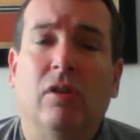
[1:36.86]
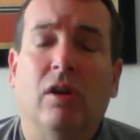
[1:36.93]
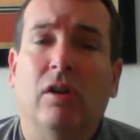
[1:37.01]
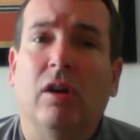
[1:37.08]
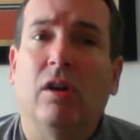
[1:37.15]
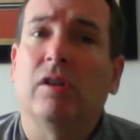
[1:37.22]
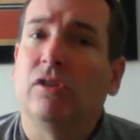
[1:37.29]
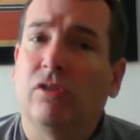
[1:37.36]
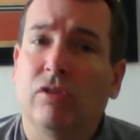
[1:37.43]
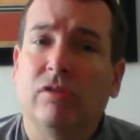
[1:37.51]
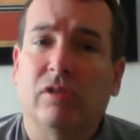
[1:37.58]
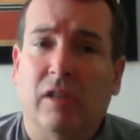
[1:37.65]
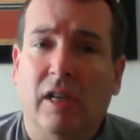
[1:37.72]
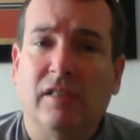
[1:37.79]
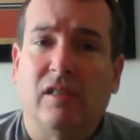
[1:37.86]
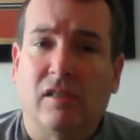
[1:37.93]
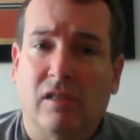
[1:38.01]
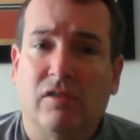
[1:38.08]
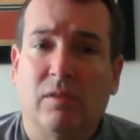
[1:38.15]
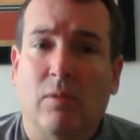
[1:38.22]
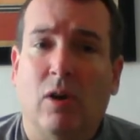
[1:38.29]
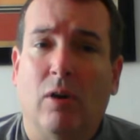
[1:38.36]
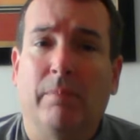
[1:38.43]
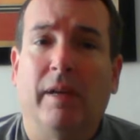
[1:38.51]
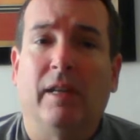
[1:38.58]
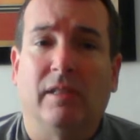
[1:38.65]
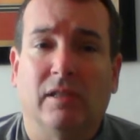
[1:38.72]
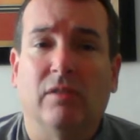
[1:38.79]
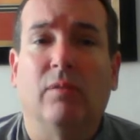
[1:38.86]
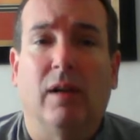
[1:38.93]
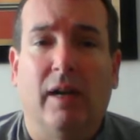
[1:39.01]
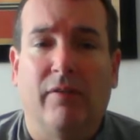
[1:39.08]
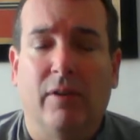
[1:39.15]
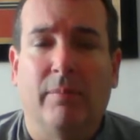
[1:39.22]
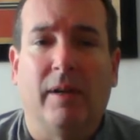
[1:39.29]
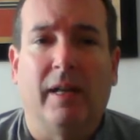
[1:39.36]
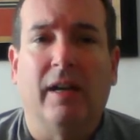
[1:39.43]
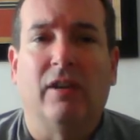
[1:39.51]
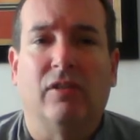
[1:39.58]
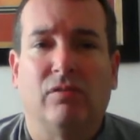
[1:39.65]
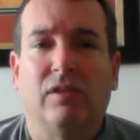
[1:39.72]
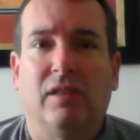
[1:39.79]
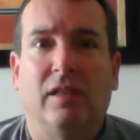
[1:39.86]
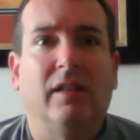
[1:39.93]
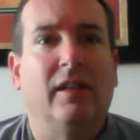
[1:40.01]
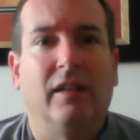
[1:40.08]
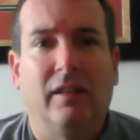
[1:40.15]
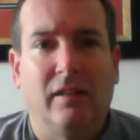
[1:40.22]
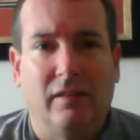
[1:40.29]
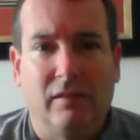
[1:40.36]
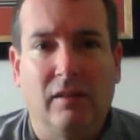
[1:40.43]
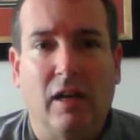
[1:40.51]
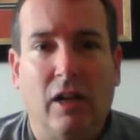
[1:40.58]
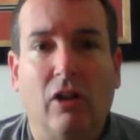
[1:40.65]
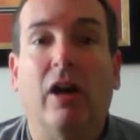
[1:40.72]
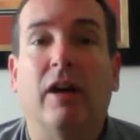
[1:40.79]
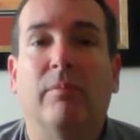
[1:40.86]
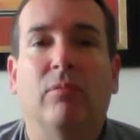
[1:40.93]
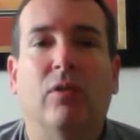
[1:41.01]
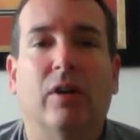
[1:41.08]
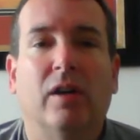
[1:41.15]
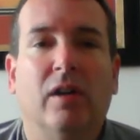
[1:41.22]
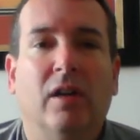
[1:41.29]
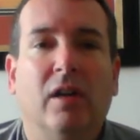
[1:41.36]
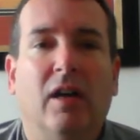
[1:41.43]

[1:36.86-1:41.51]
only 2 slices of small pizza where everybody else was eating a lot more.